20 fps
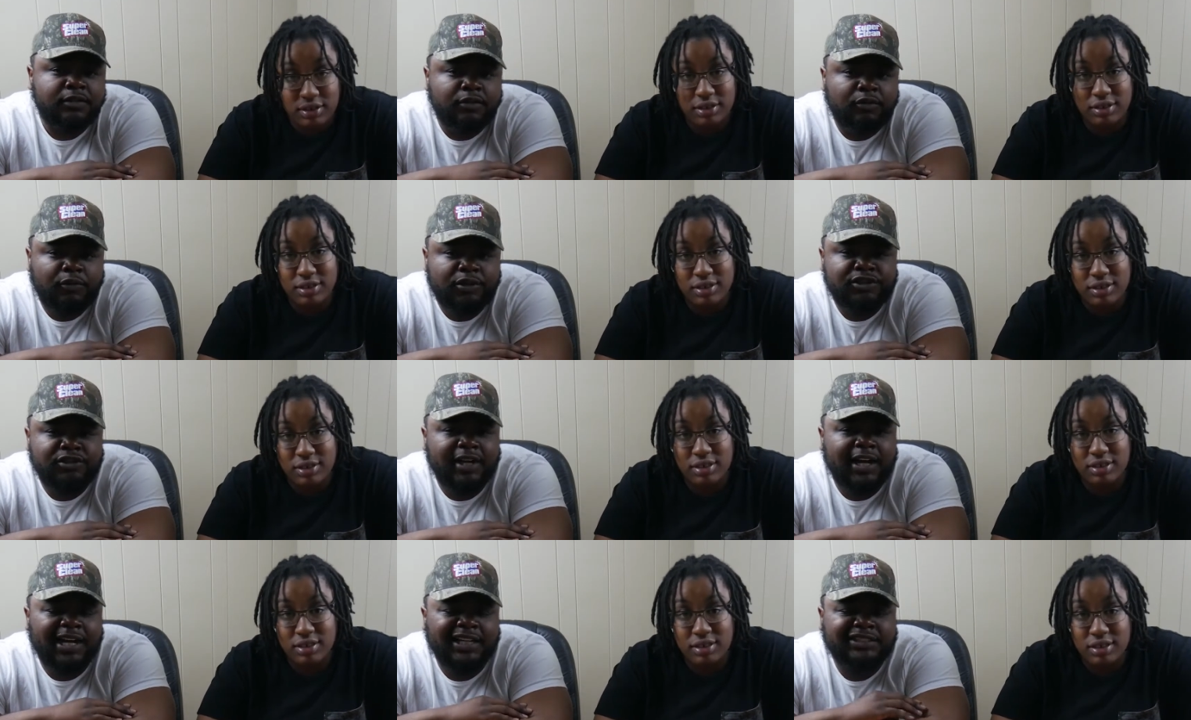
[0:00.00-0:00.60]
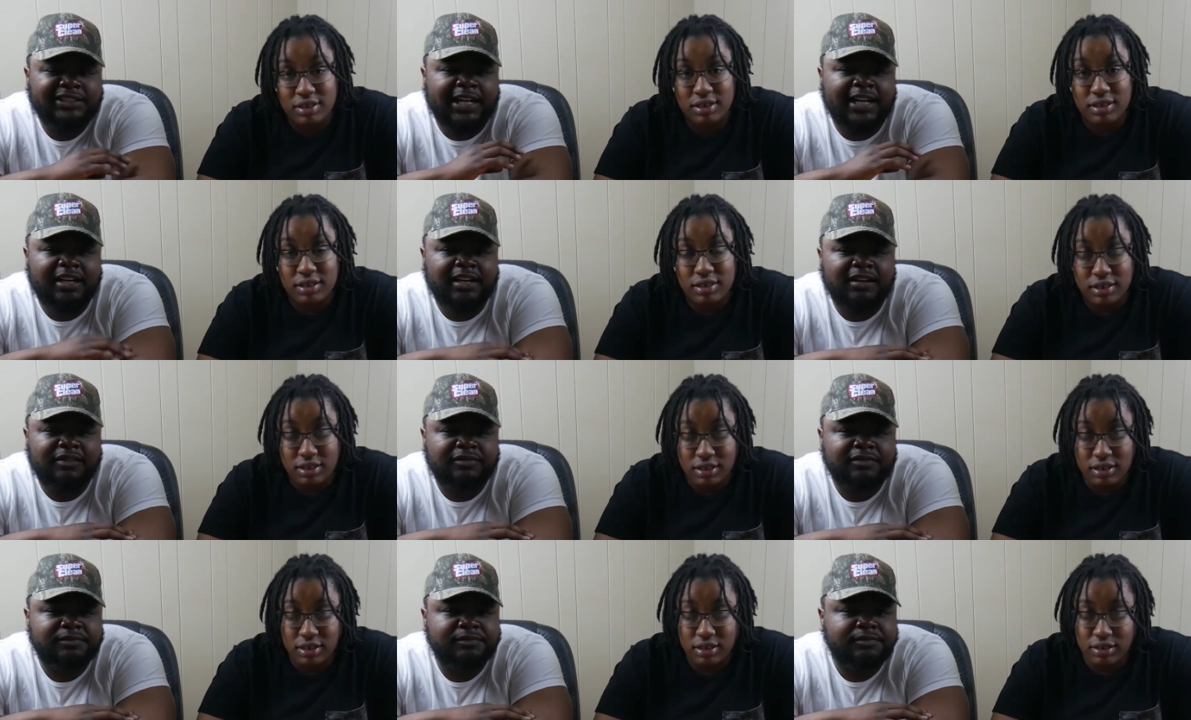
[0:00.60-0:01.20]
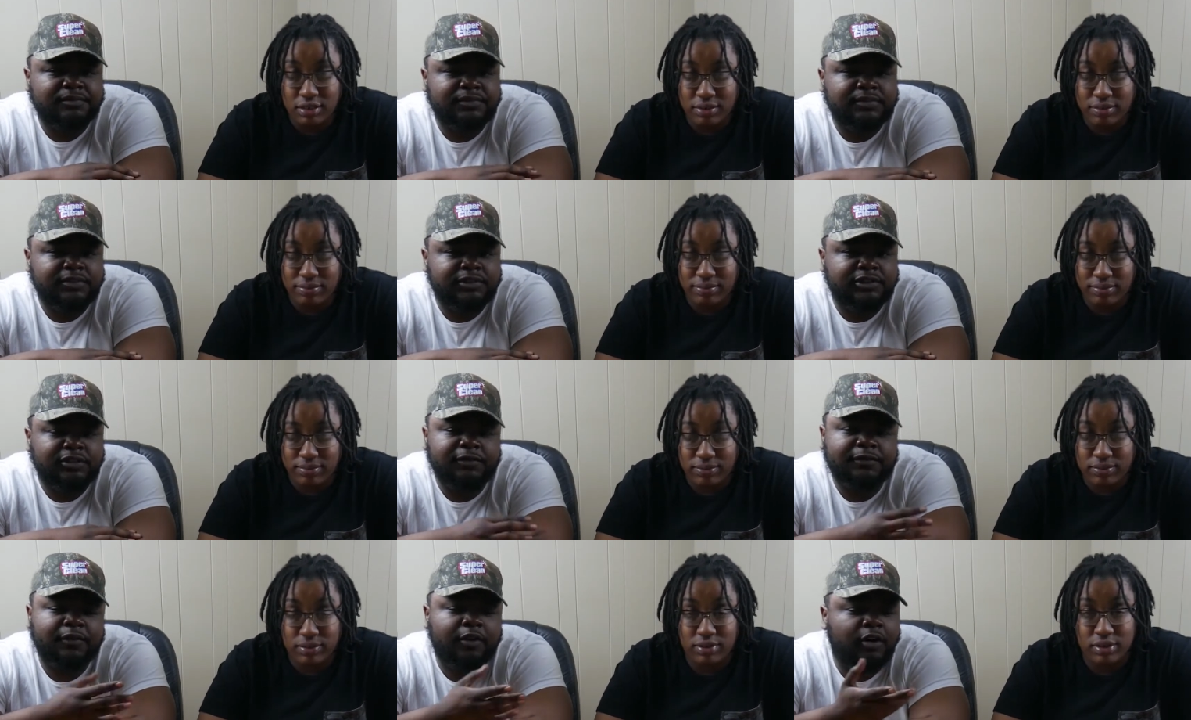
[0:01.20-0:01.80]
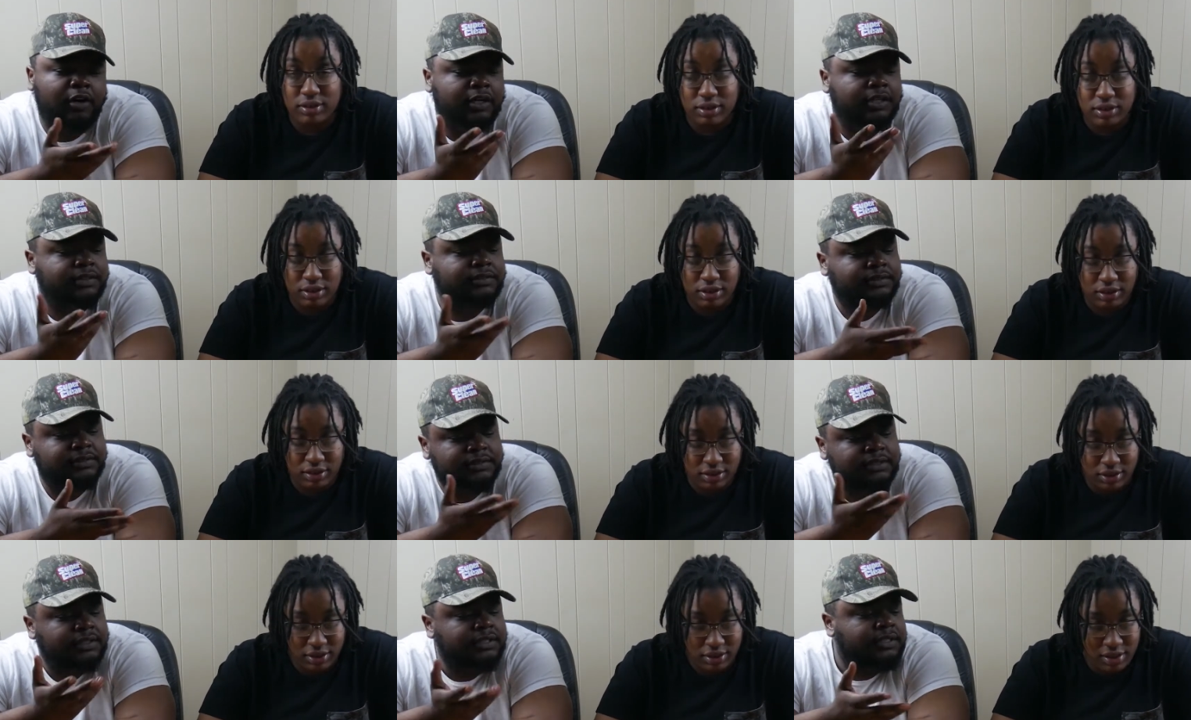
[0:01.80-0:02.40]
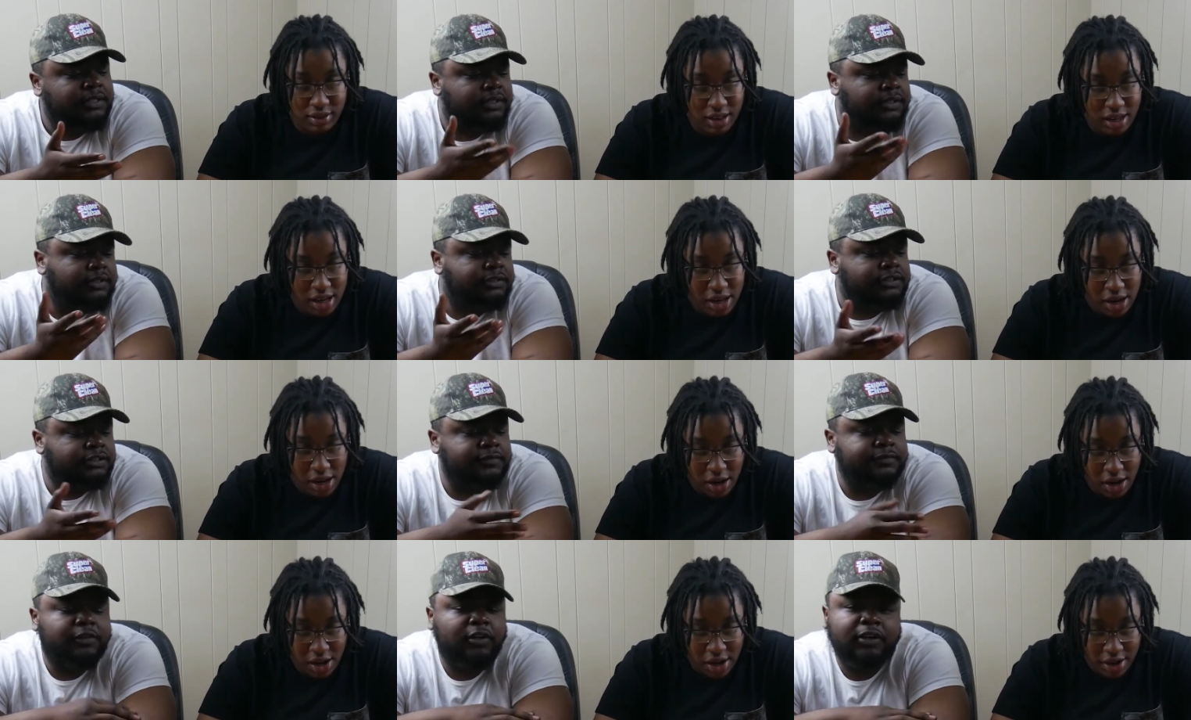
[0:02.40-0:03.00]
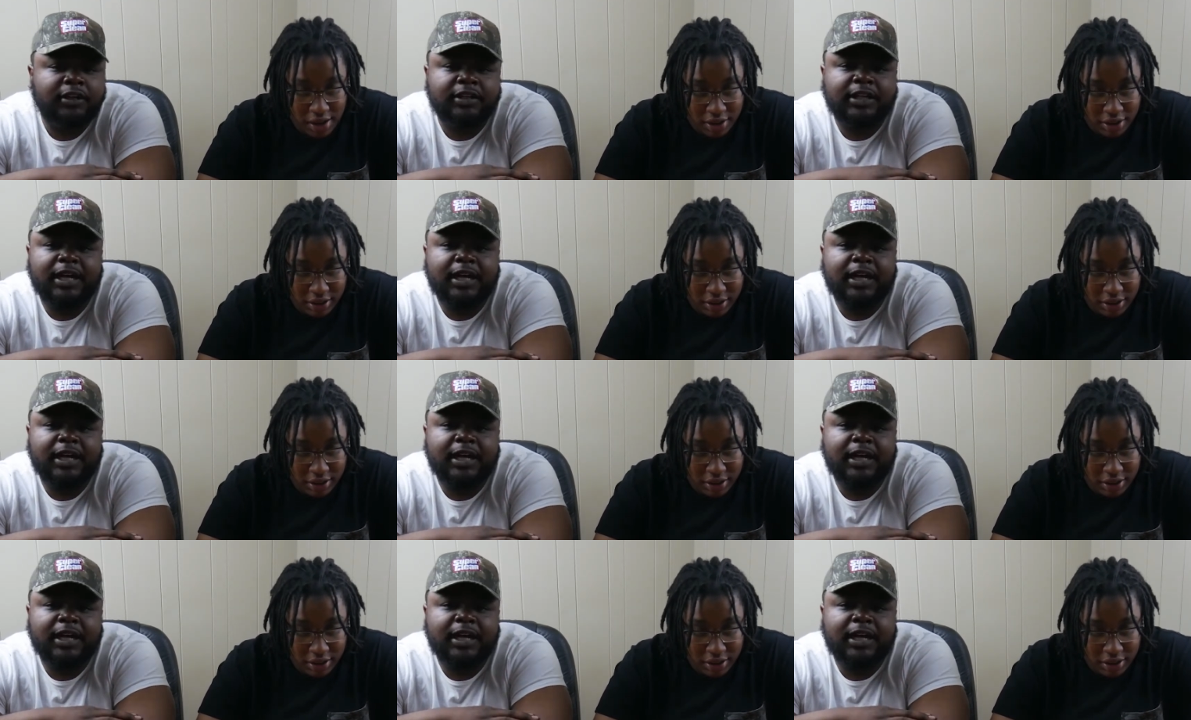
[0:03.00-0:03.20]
Speaker 1: what do you guys think of them? So far, so far they're